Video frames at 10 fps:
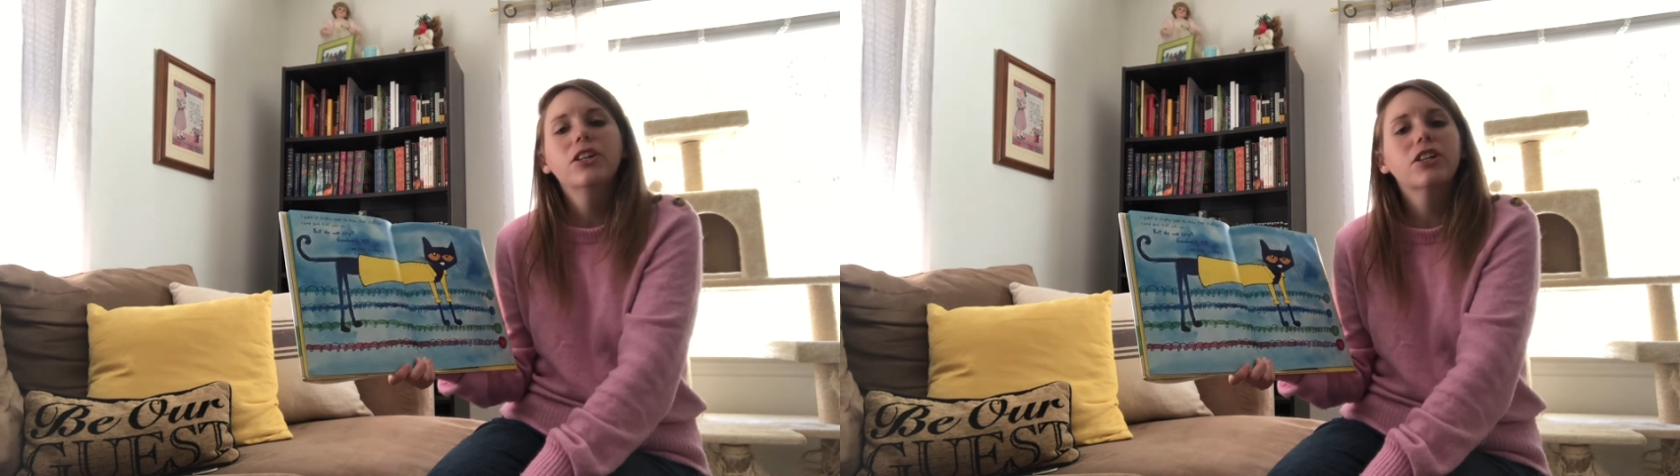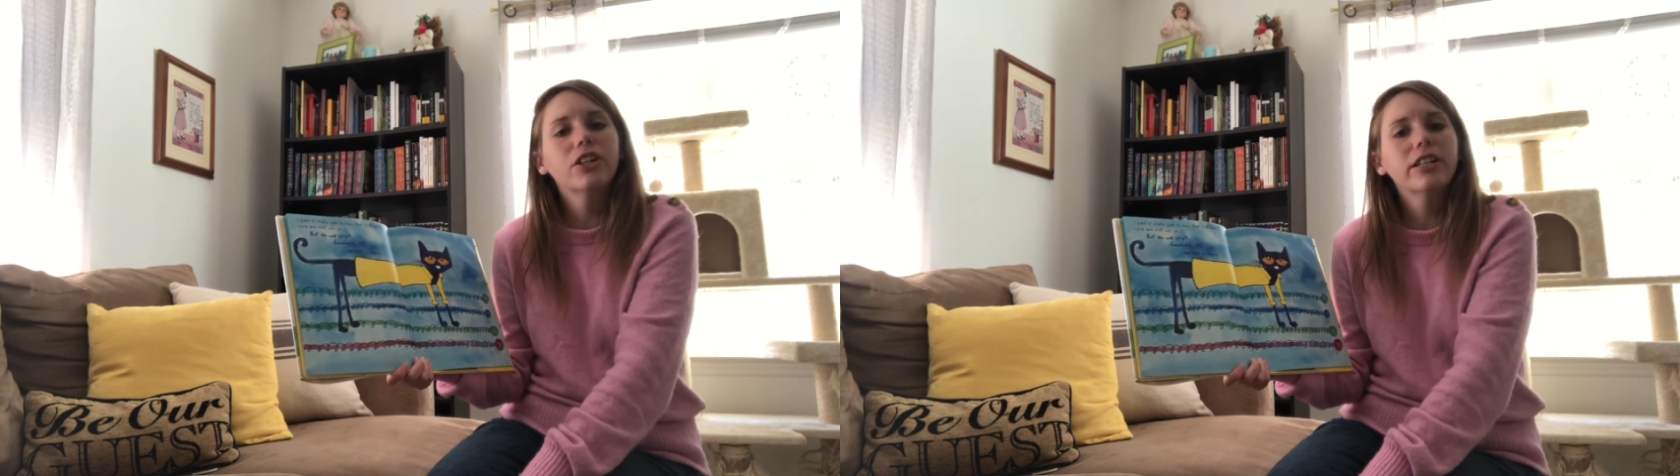
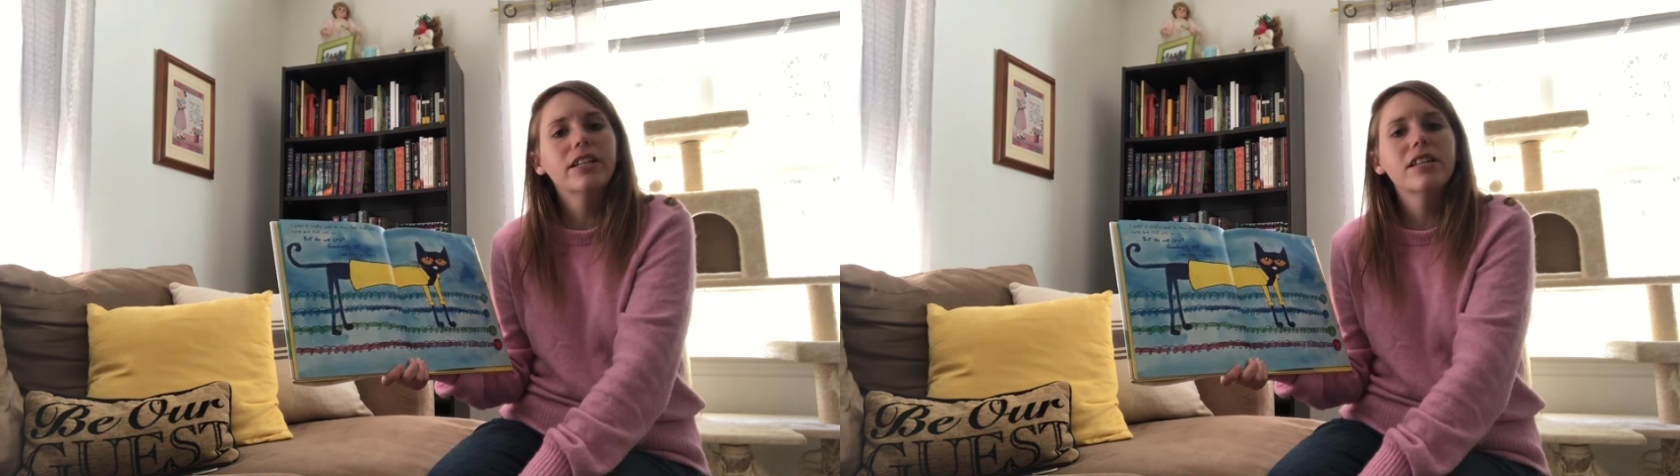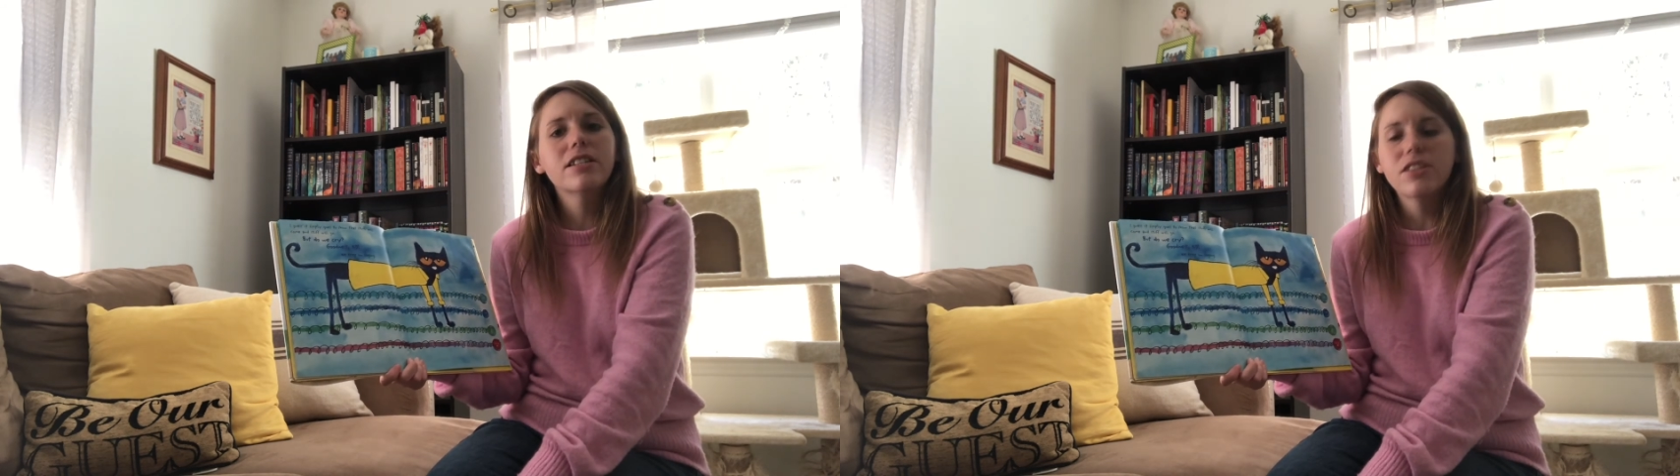
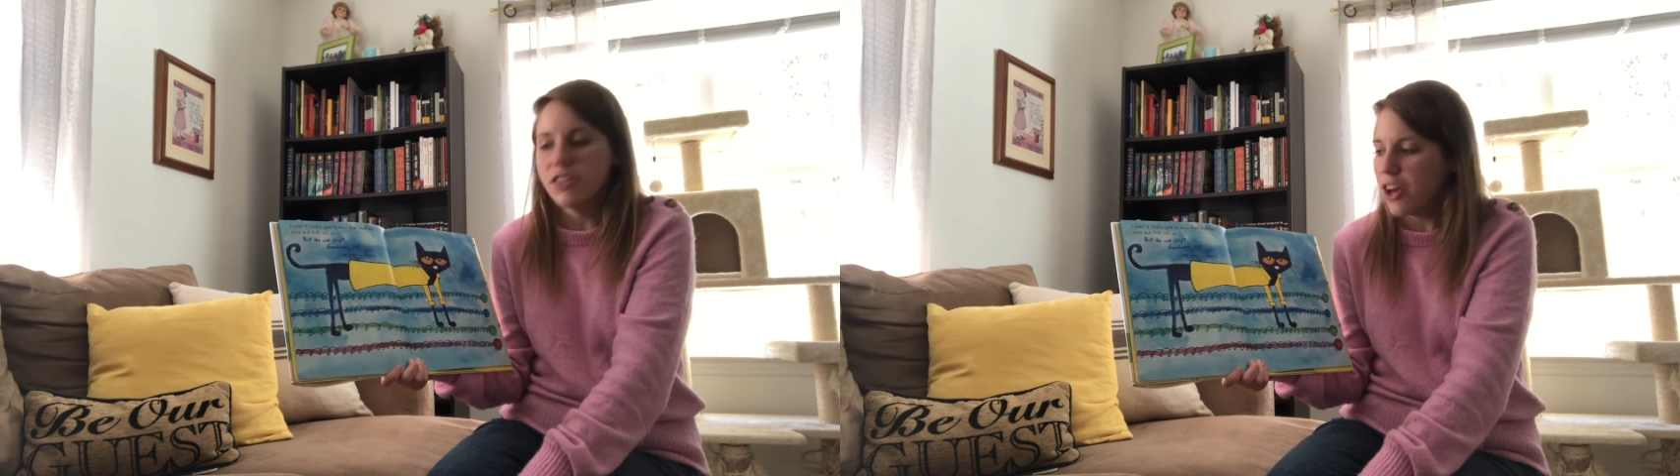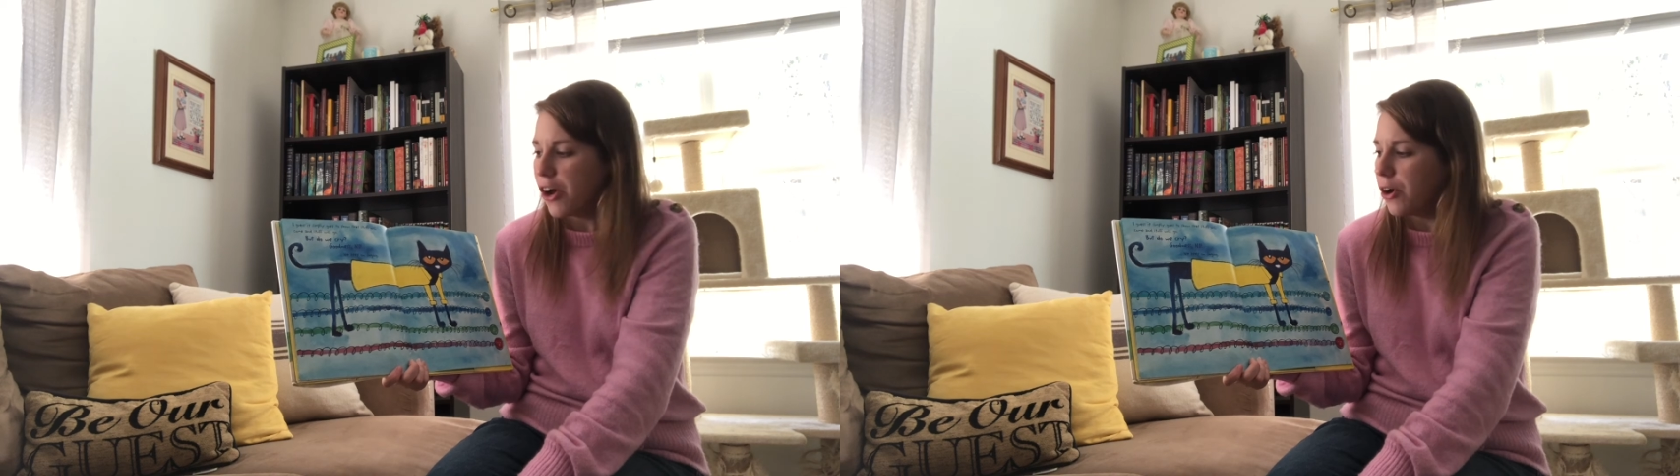Goodness
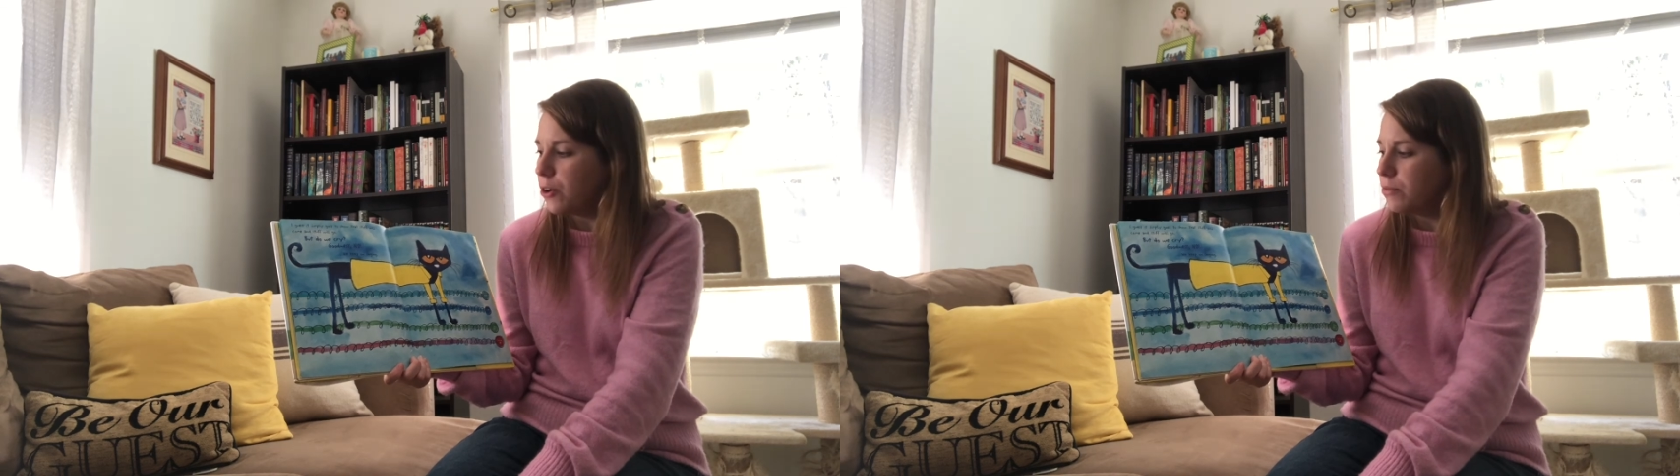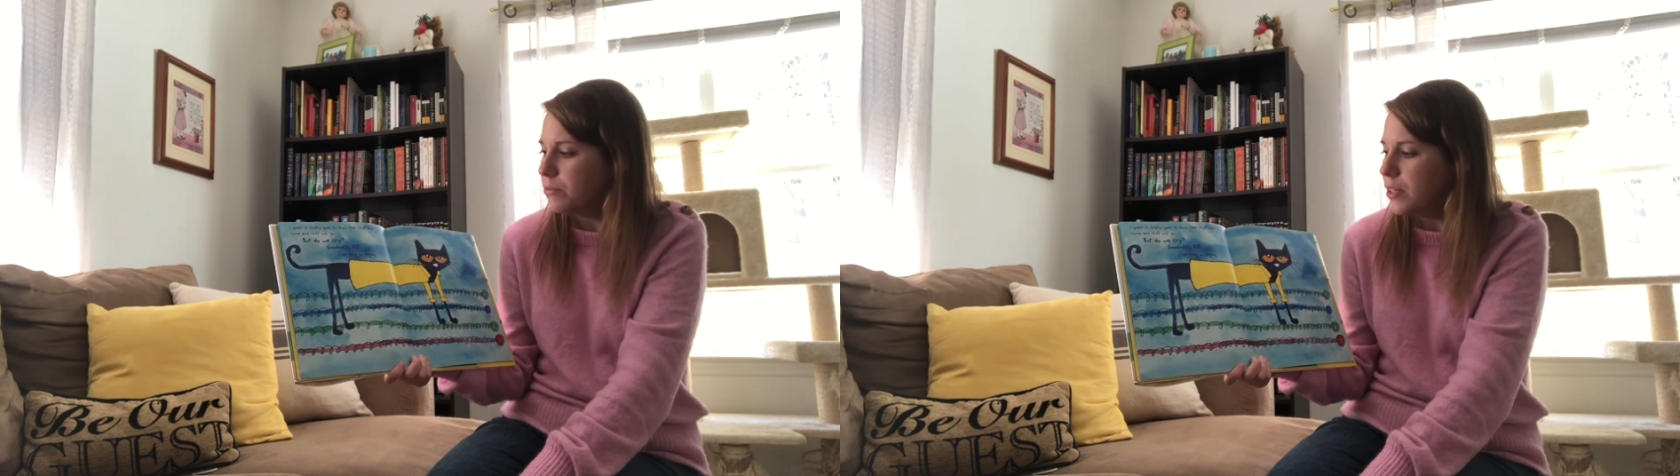no.